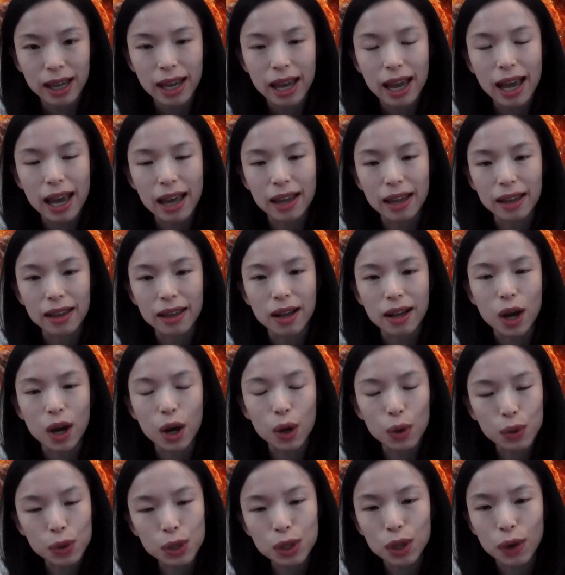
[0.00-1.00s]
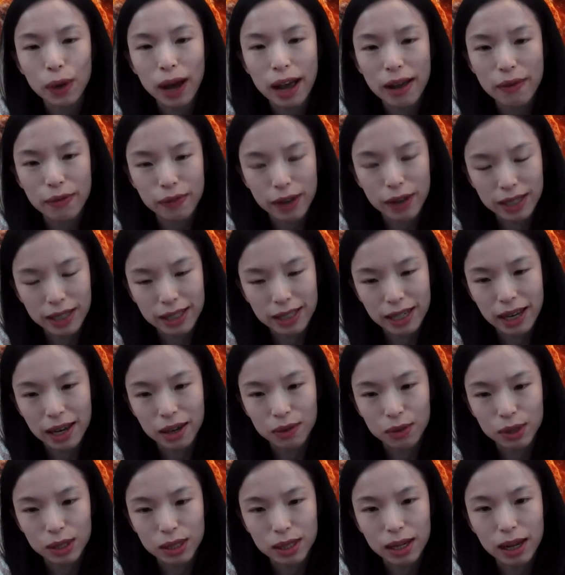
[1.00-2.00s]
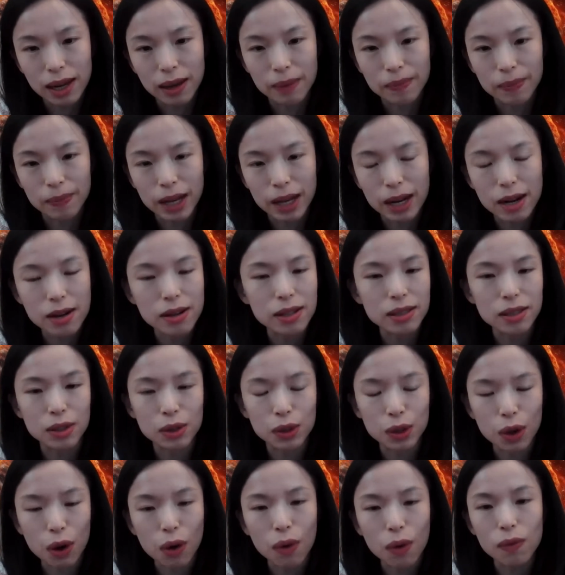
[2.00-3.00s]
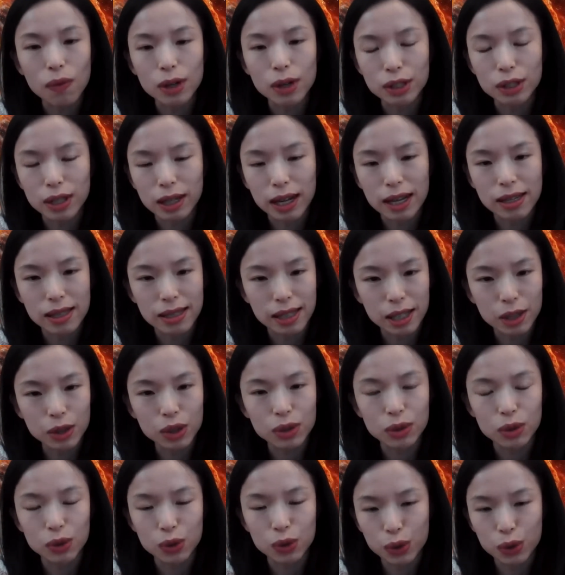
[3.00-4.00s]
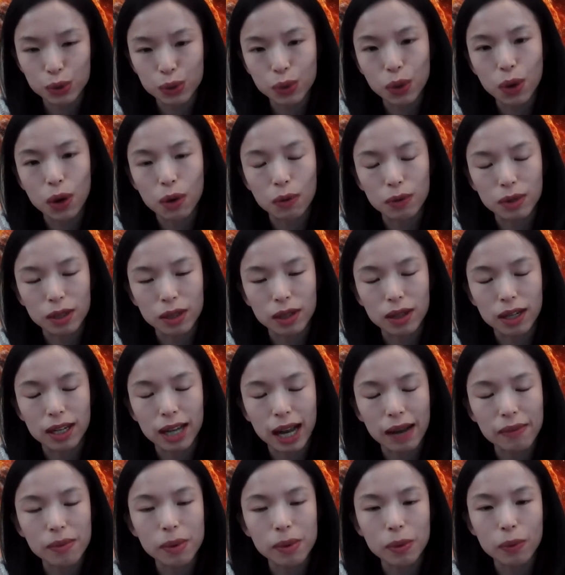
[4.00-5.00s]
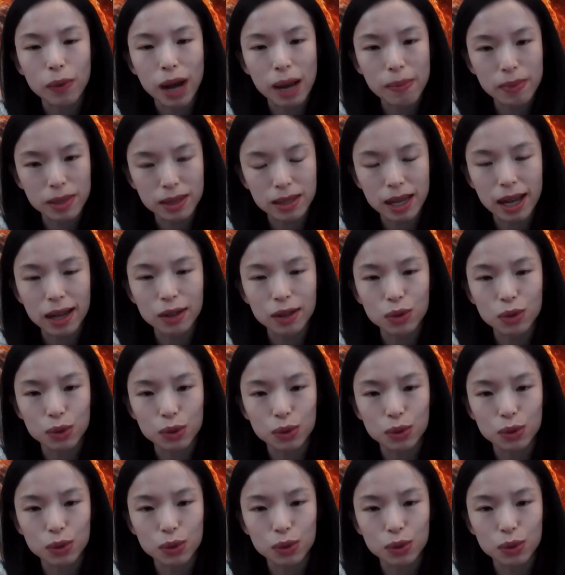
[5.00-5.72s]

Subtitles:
And also I found out there is no visualization tool on the government website.